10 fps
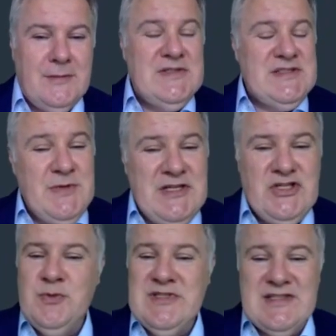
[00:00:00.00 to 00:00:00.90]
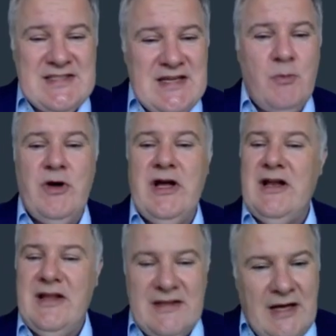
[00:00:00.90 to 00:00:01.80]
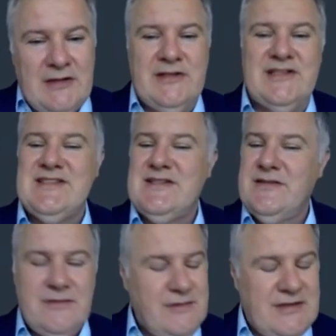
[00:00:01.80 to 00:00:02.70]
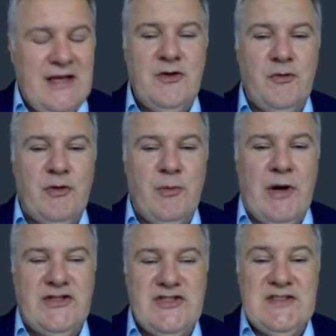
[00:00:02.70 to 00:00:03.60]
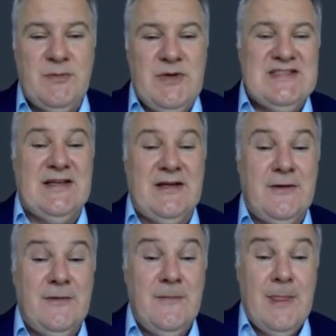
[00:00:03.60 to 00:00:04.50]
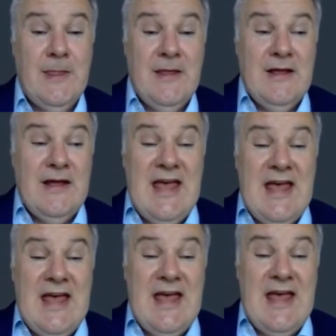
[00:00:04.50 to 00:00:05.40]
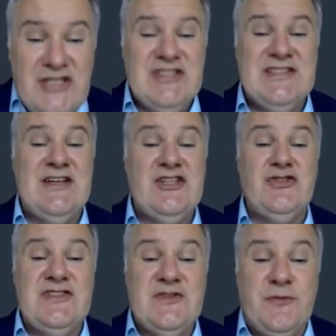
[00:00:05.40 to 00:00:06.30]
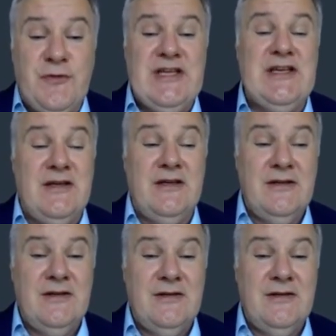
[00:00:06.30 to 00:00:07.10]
Ms. Mitch, Mr. Samuel, and others, thank you very much. It's amazing. And the registration is free.